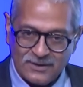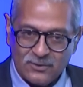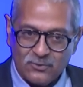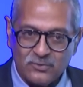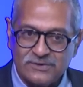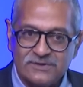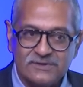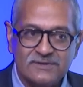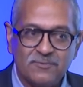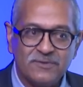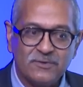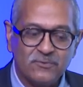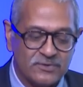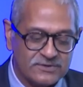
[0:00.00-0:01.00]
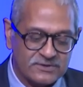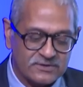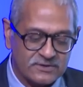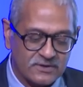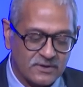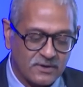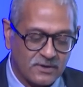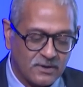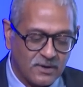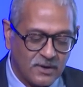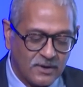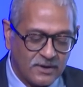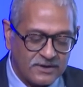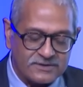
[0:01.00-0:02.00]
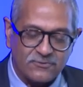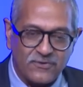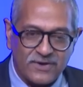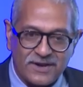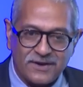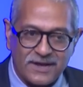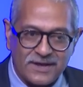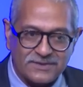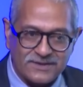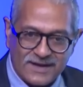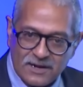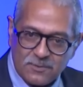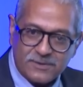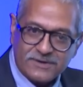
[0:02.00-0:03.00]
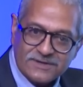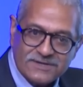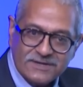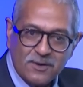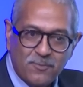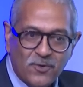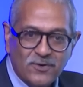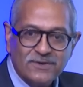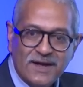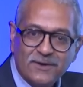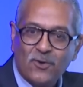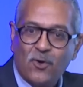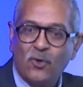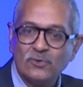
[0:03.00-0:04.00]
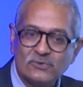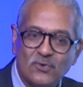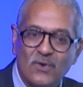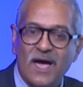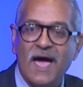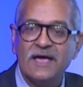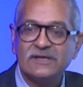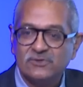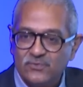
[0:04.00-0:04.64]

which is something which uh, is a very rare thing. I'll be touching upon that also as